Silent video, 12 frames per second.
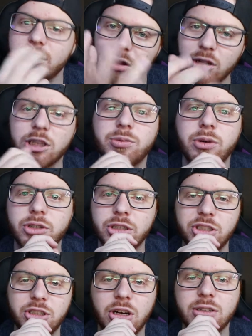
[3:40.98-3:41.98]
long exposure
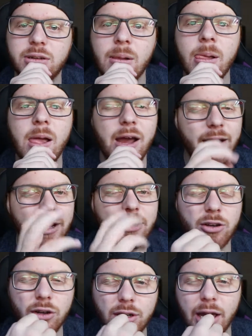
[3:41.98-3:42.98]
shot, and it
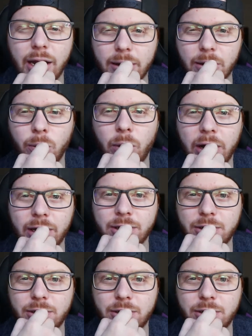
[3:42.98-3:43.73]
could get in the way.